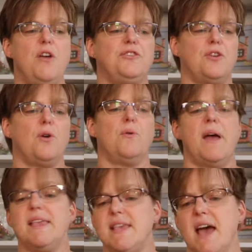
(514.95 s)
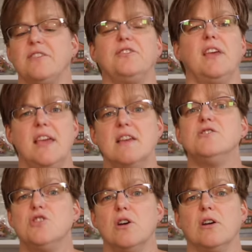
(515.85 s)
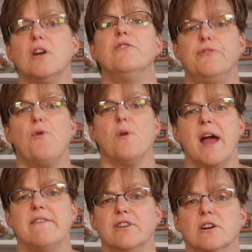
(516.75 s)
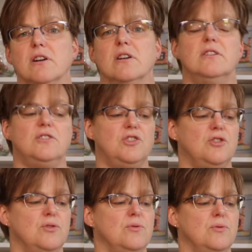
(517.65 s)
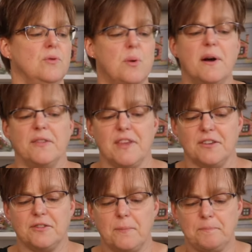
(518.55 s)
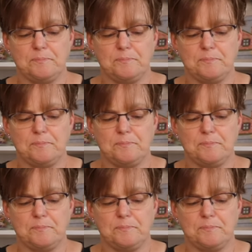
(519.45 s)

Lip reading: So yes, it took forever to quilt this.